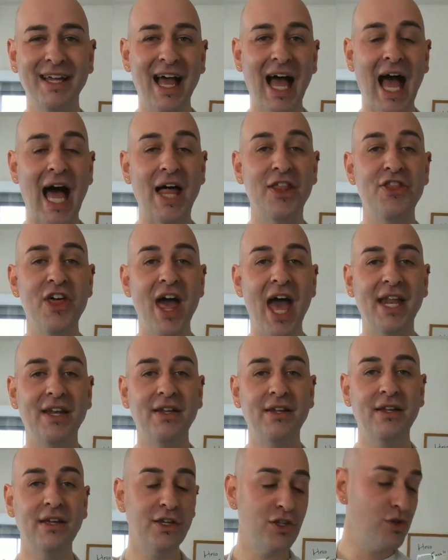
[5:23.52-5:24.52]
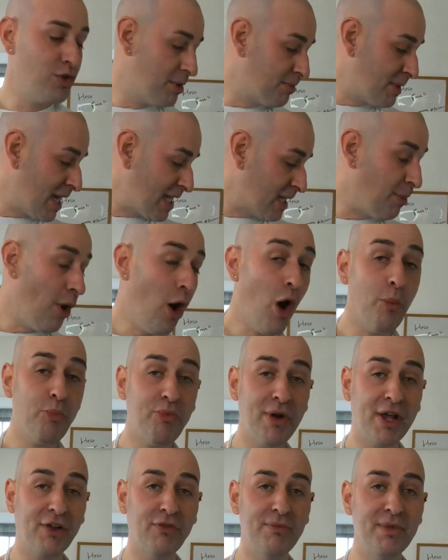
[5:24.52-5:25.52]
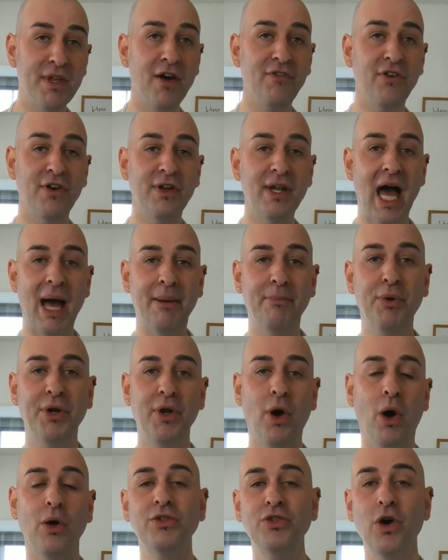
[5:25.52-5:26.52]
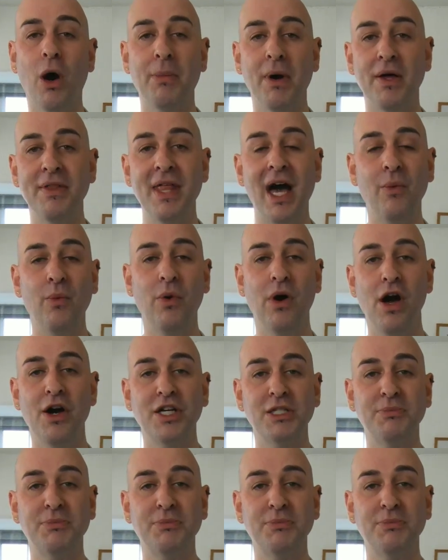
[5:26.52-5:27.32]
and then you can get the hot brick from the oven and put it on top, and that works.